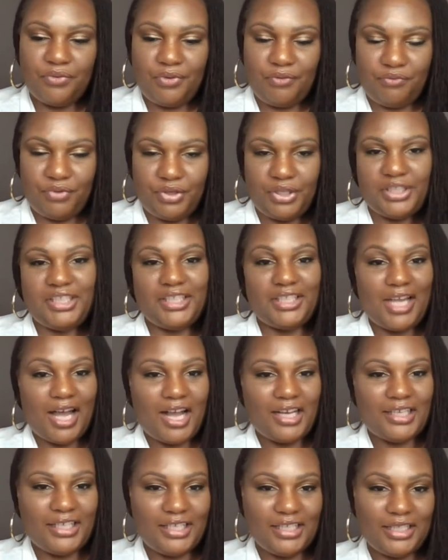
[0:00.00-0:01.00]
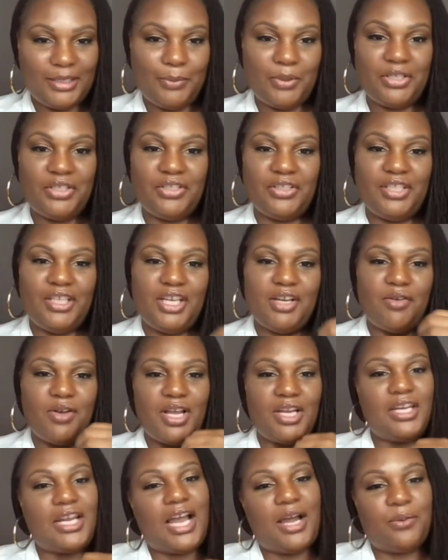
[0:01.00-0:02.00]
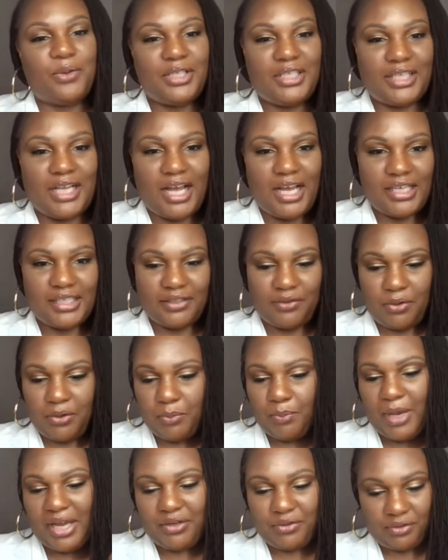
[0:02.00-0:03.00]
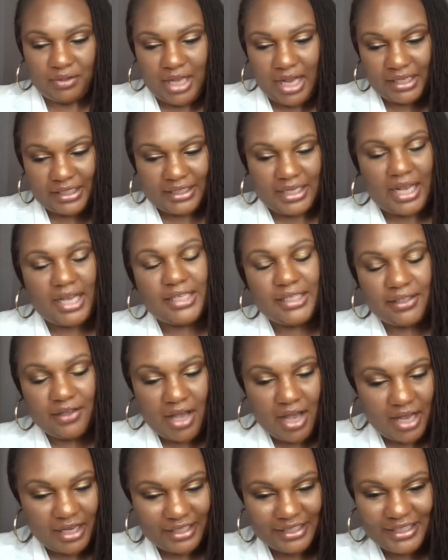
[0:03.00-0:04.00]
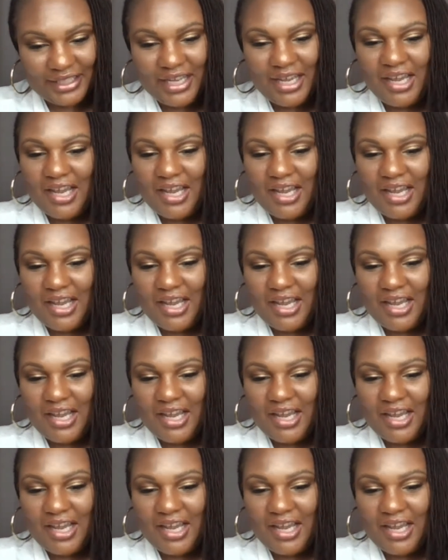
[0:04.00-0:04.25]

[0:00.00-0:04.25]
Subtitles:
really locking, especially on our size or microlock size locks,